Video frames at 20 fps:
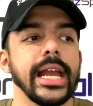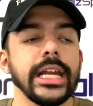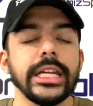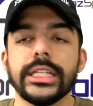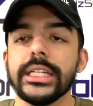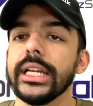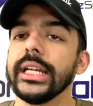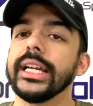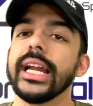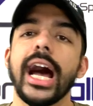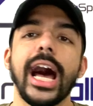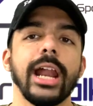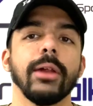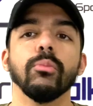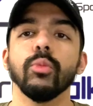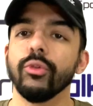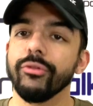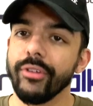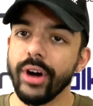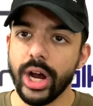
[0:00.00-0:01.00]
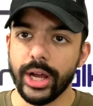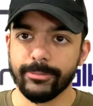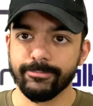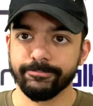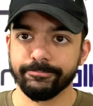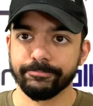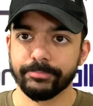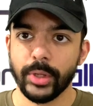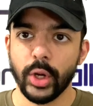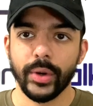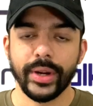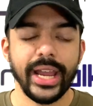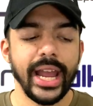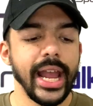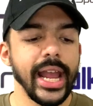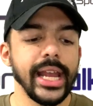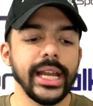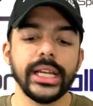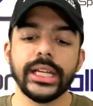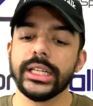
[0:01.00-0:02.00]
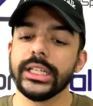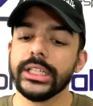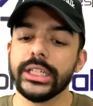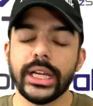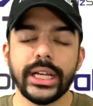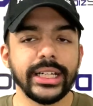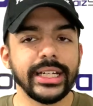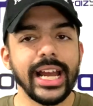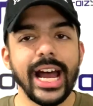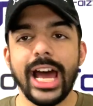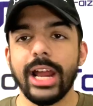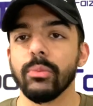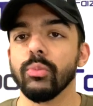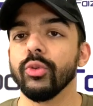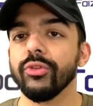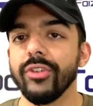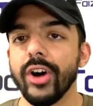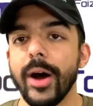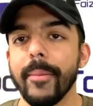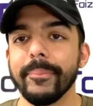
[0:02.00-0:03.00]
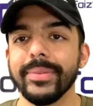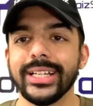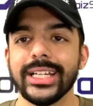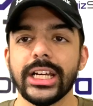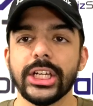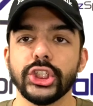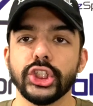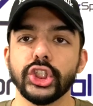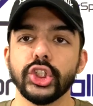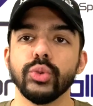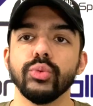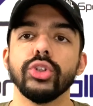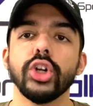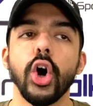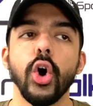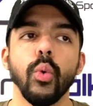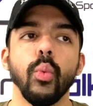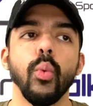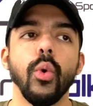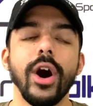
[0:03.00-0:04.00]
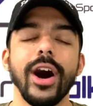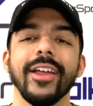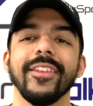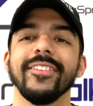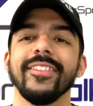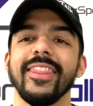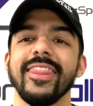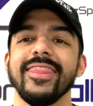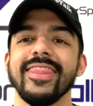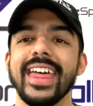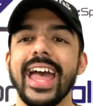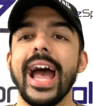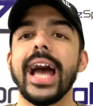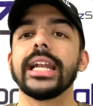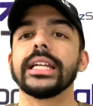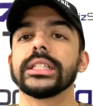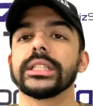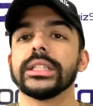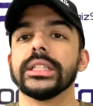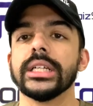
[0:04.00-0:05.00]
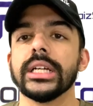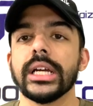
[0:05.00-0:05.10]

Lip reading: you got to move on. Okay, you got to move on because you don't want that